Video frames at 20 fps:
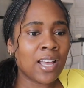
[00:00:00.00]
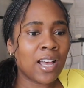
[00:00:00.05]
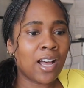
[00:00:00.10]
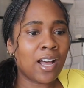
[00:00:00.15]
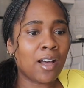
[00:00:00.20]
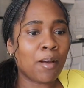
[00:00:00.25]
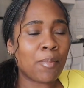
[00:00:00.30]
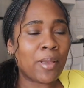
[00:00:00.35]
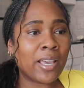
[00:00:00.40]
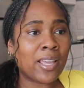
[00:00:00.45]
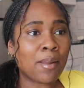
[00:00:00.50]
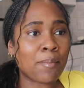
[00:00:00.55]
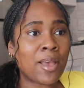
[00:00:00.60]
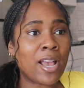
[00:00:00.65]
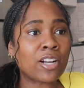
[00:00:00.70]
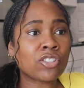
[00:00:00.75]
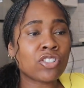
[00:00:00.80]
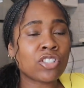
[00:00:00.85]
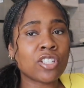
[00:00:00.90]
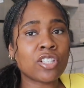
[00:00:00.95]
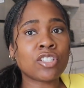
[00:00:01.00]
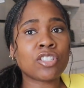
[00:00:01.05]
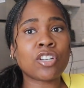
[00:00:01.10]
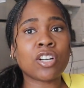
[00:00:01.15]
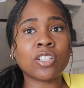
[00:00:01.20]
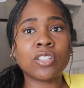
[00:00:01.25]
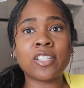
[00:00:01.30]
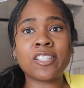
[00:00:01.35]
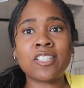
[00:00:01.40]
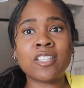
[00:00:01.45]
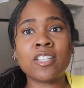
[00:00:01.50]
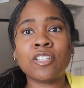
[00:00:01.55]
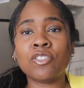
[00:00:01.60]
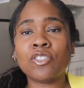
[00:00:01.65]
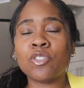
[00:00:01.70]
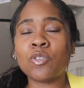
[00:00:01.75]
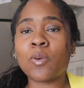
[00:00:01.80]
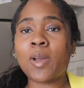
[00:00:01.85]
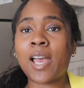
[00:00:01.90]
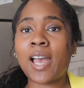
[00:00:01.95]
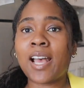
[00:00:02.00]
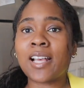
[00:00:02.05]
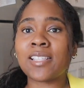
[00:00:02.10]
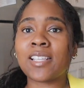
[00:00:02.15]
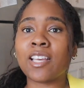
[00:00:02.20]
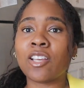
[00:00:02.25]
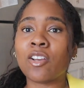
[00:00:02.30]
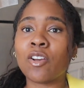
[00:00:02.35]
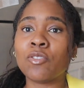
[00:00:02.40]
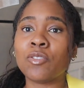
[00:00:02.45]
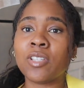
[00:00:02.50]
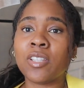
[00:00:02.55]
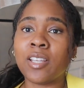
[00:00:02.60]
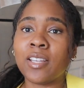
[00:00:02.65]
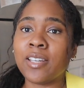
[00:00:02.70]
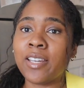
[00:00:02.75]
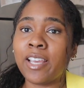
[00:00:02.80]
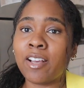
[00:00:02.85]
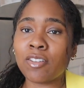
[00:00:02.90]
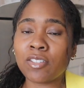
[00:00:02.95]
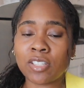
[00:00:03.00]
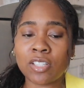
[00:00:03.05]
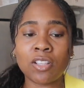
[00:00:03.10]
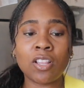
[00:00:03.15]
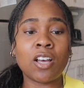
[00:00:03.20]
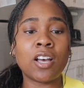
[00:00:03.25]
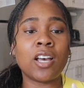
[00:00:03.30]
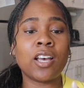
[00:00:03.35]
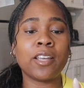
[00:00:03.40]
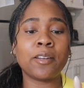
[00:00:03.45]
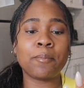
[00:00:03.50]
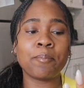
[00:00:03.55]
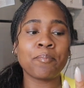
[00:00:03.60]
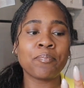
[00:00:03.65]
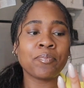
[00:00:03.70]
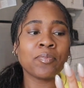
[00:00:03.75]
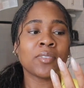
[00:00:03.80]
and I'm actually gonna start listening to it as I go to the nail salon.